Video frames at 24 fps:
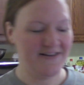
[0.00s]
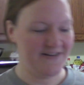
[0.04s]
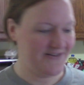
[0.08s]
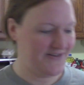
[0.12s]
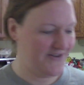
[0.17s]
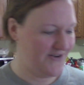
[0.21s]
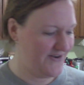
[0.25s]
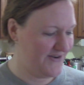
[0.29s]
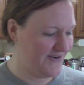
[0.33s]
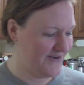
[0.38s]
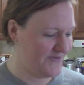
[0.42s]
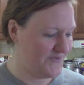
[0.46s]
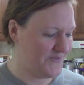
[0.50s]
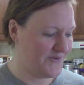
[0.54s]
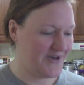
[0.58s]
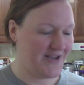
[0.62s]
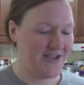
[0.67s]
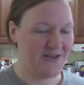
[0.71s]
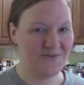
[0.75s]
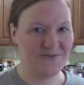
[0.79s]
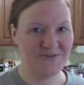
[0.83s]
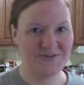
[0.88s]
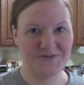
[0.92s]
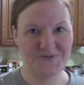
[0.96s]
dog when
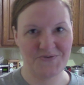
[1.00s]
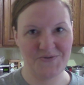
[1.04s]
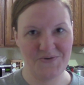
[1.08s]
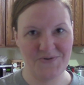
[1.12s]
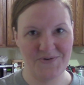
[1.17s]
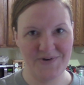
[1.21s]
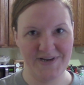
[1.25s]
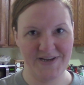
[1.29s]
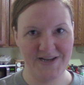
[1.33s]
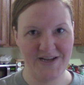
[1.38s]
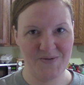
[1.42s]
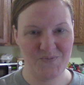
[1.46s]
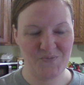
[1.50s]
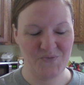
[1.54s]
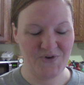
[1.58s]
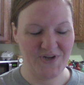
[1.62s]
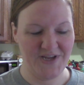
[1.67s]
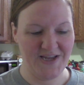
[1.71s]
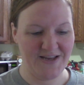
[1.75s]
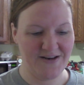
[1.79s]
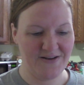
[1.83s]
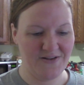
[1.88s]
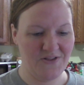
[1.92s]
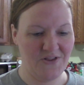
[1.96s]
I was growing up. We
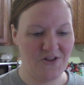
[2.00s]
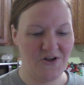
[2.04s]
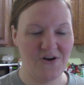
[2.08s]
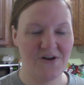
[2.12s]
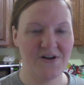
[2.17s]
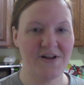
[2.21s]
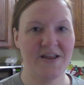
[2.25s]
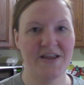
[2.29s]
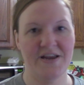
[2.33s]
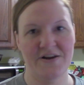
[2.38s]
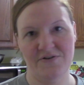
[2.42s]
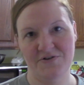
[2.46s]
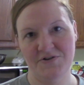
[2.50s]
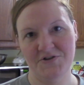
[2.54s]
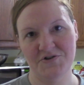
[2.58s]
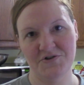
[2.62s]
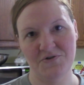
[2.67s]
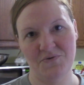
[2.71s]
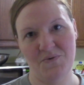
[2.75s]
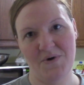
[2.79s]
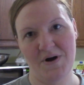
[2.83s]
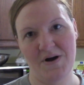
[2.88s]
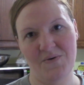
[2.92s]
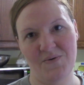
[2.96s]
had a long-haired
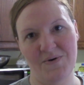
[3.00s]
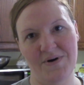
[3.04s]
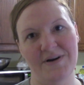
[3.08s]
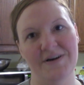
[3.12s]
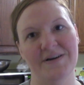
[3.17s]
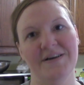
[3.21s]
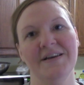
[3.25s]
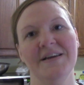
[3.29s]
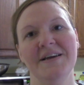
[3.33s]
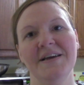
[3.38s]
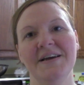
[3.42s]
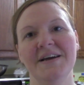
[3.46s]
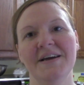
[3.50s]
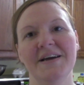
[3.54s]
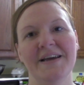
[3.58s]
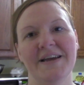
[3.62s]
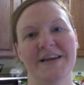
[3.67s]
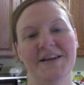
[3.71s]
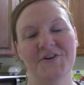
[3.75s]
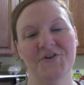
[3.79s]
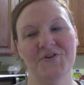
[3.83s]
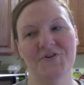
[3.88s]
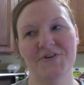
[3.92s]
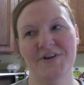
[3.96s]
Chihuahua,
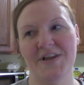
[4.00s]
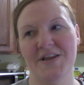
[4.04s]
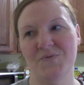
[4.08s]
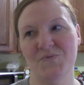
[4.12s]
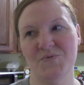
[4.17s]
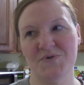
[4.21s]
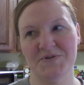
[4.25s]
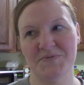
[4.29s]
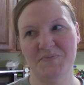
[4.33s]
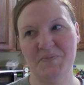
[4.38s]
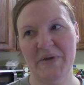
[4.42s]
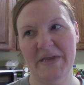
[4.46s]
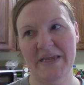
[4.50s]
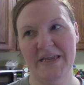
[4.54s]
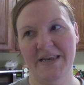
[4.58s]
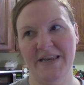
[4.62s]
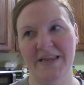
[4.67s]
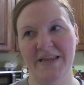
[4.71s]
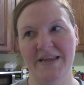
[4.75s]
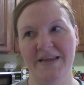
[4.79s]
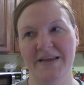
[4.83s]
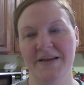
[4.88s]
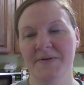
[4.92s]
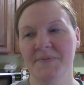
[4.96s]
and her name was
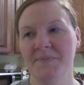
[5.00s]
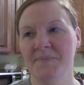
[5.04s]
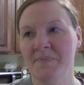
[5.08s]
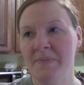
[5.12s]
Penny.